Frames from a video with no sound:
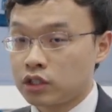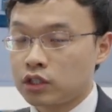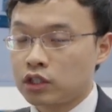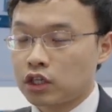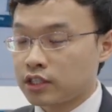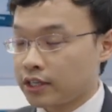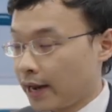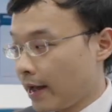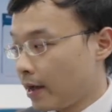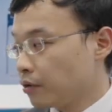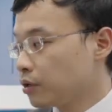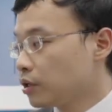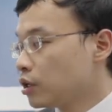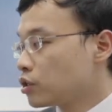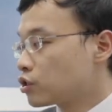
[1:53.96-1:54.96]
just now,
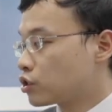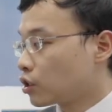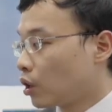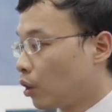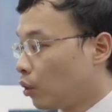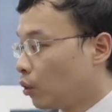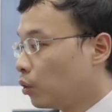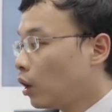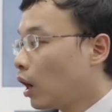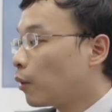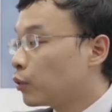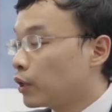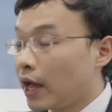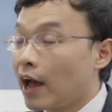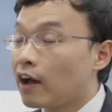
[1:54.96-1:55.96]
so
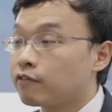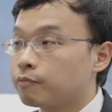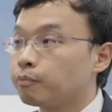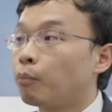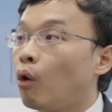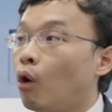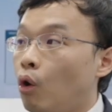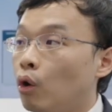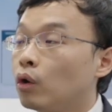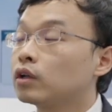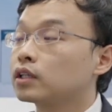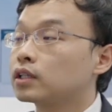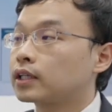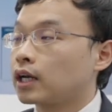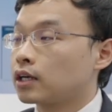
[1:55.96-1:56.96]
we have more
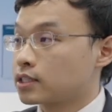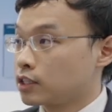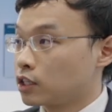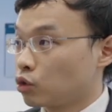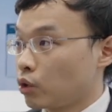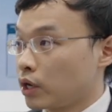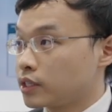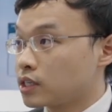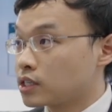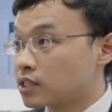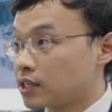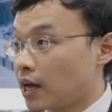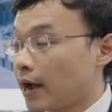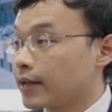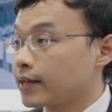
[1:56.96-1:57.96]
considerate
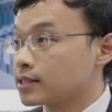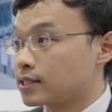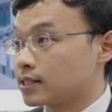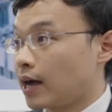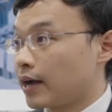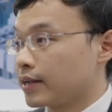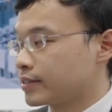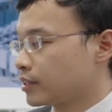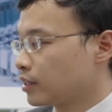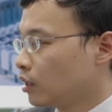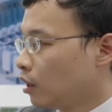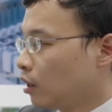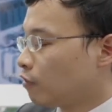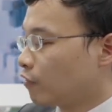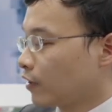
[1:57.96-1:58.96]
design inside.
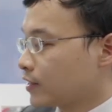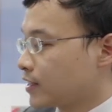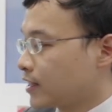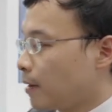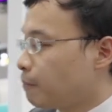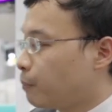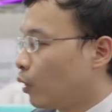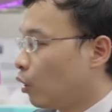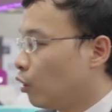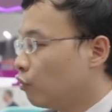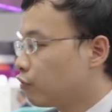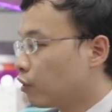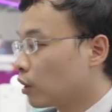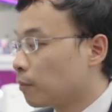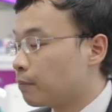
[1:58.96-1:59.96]
For example,
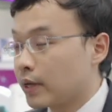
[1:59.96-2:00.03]
for the